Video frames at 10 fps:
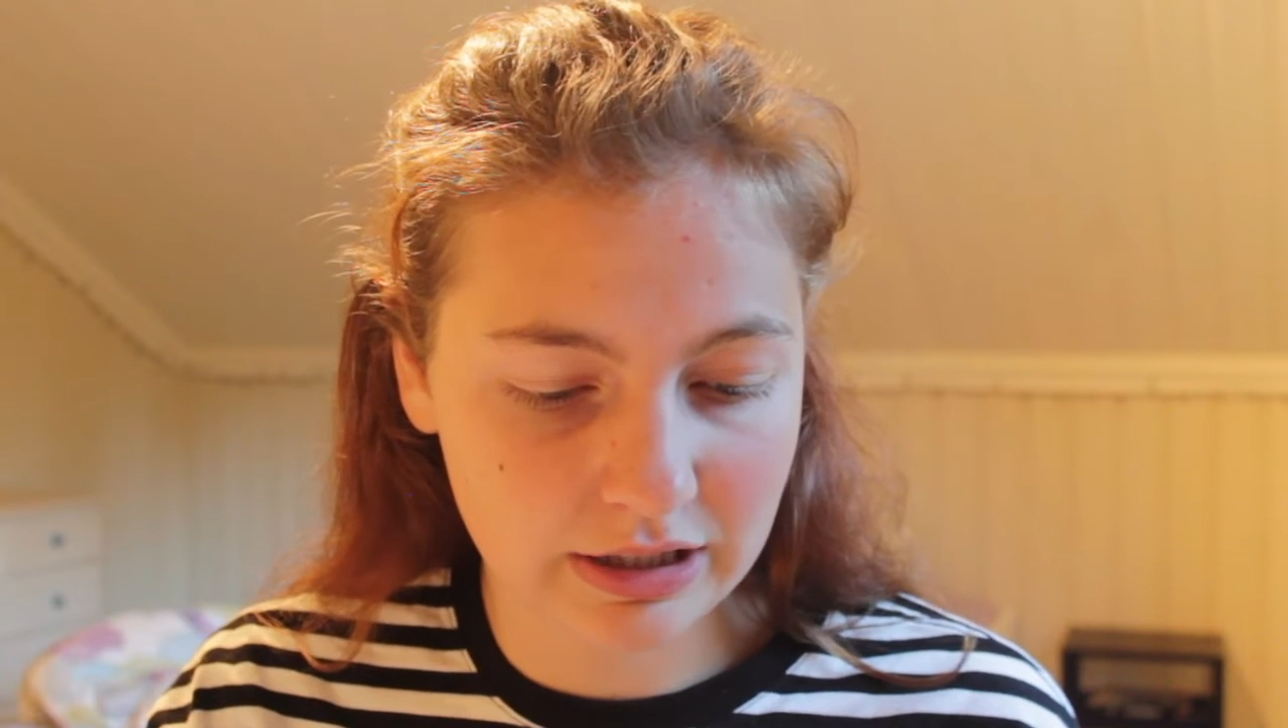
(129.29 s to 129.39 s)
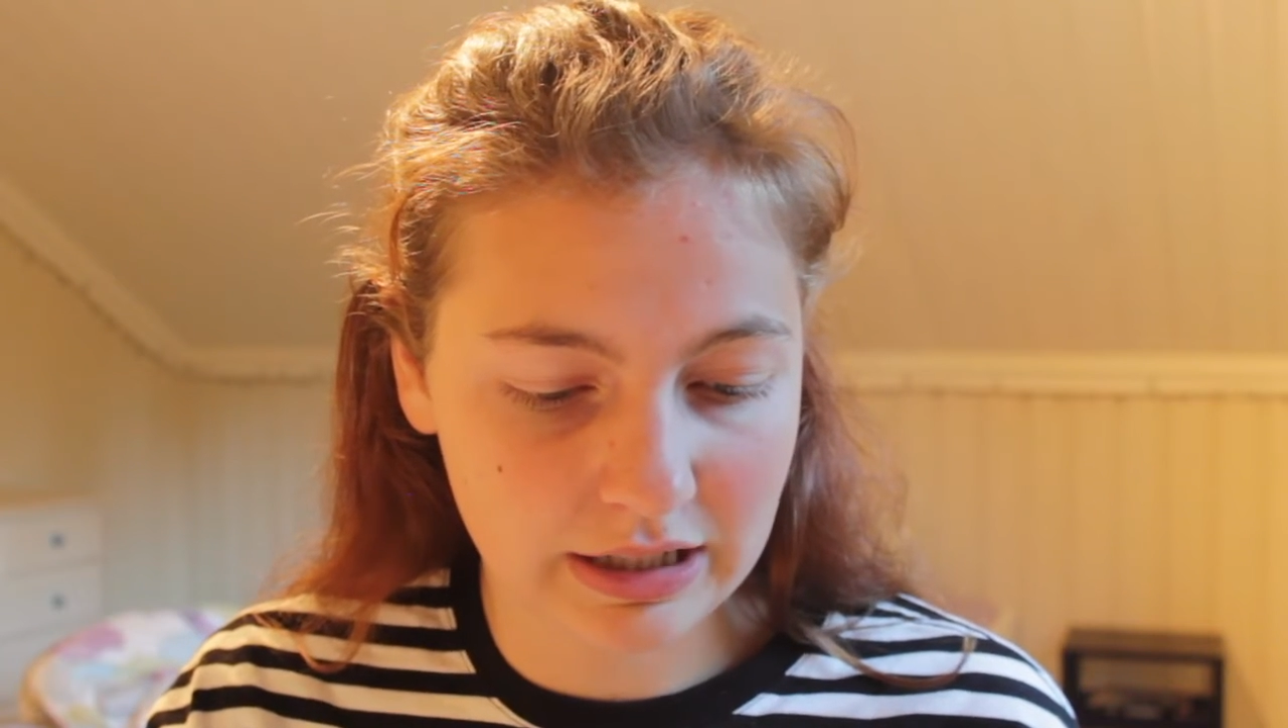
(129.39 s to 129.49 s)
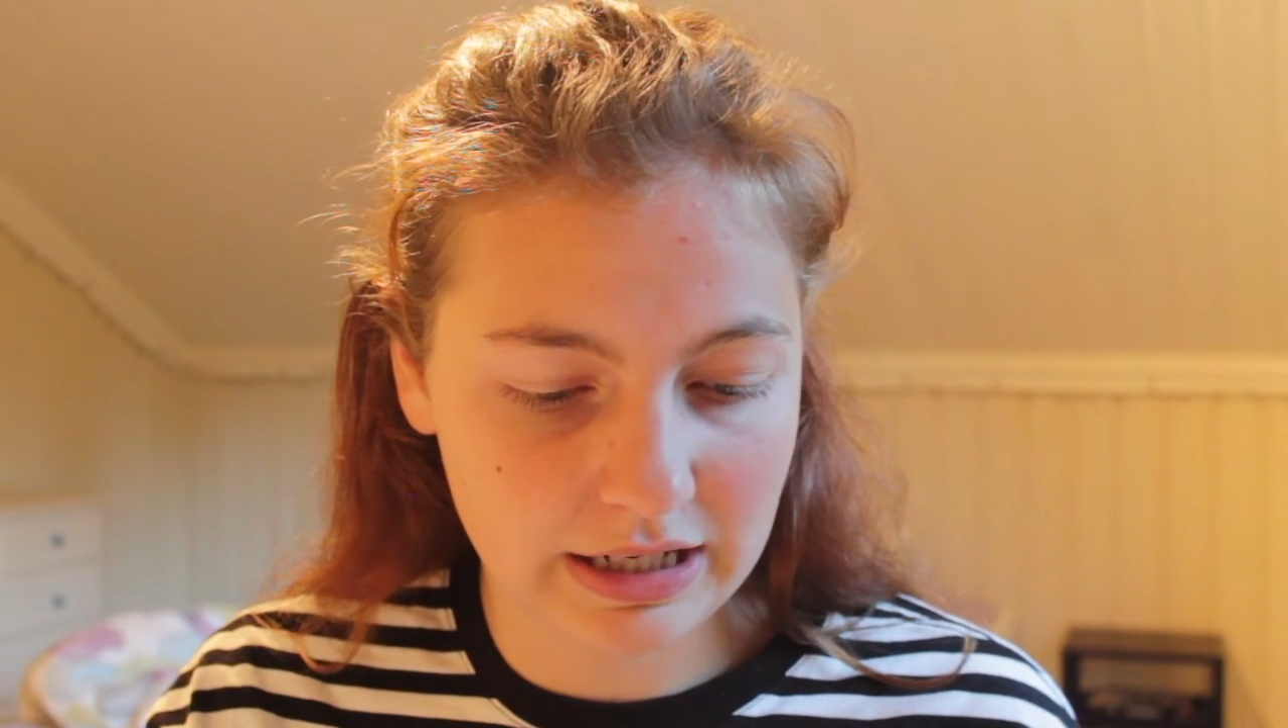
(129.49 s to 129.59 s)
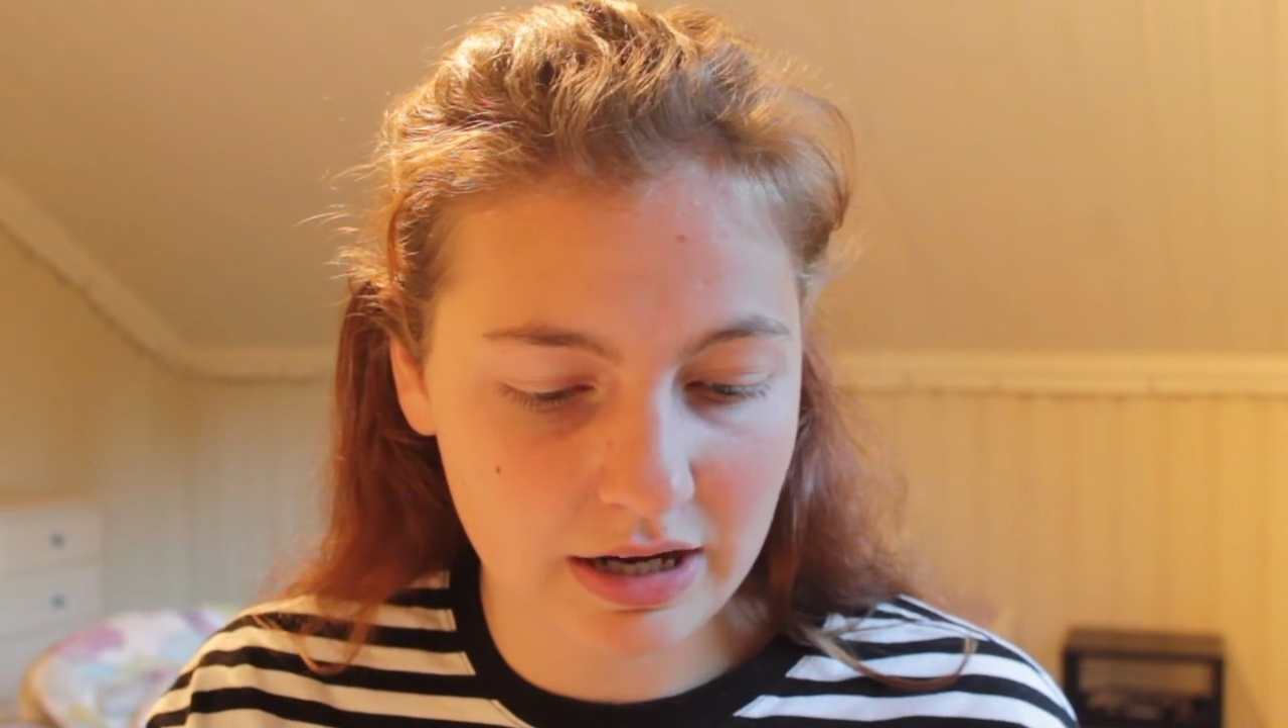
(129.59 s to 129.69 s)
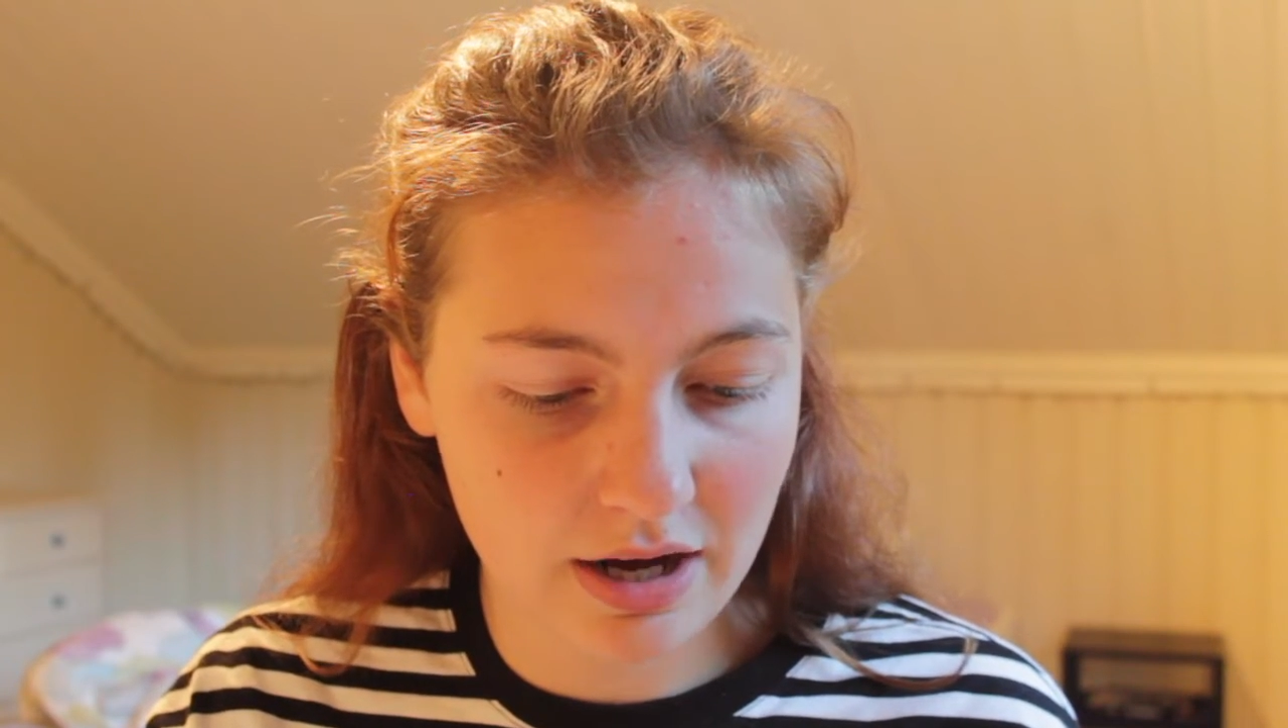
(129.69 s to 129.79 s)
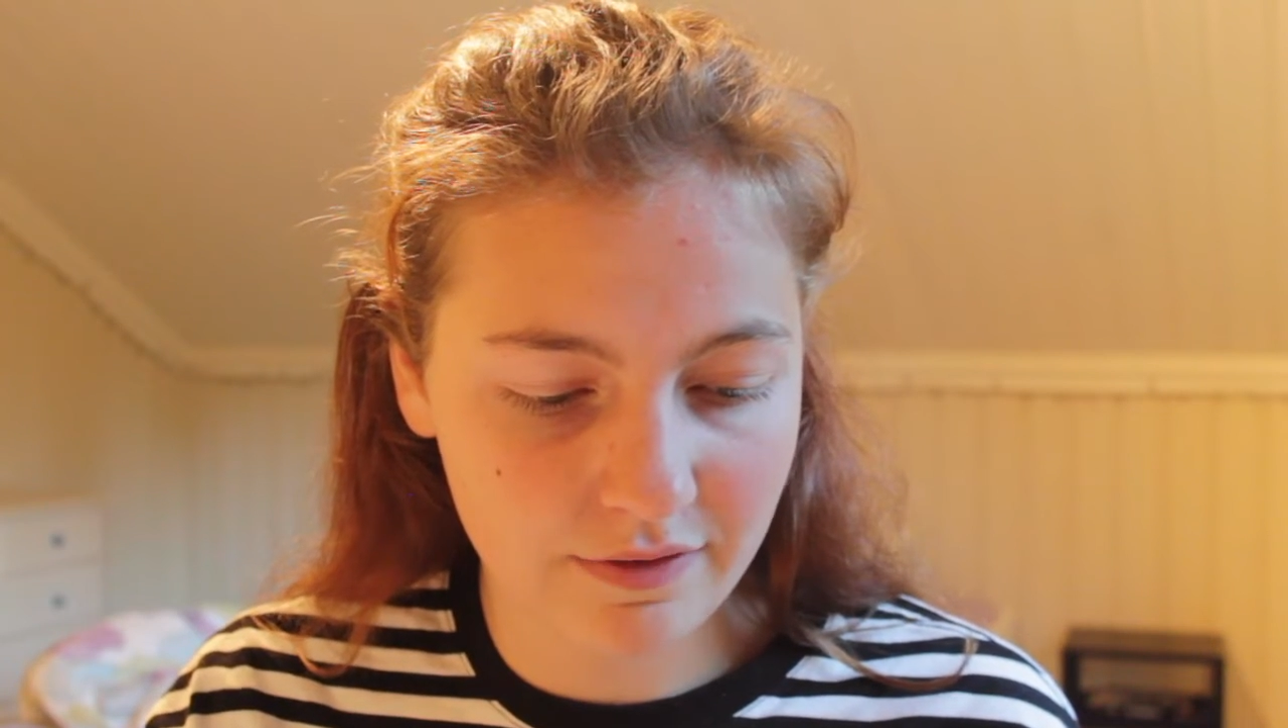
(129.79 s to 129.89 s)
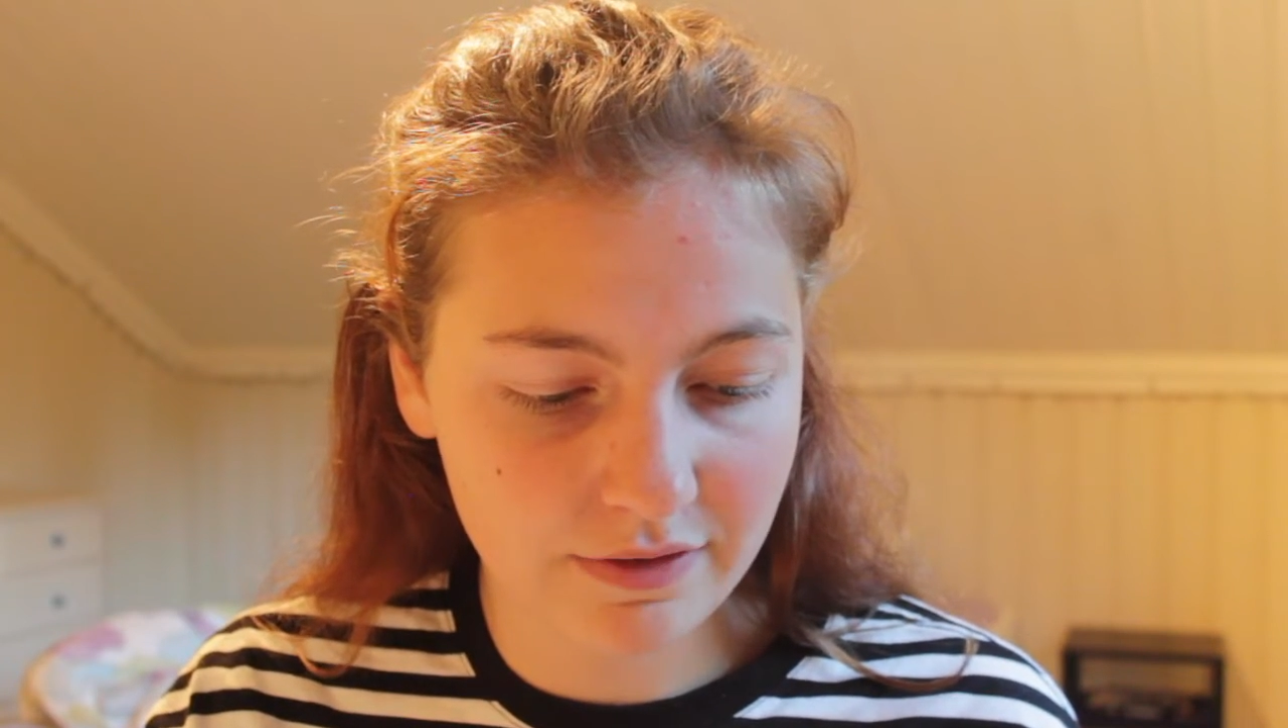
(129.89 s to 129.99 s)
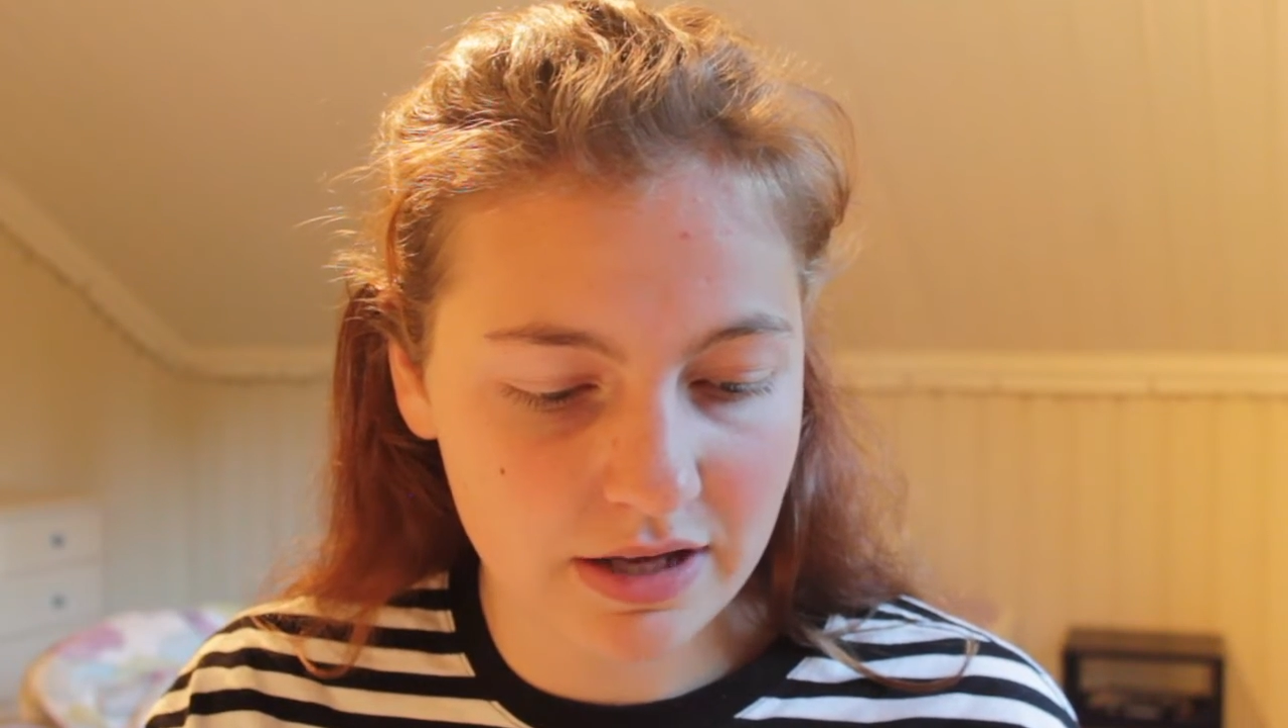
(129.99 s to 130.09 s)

clean off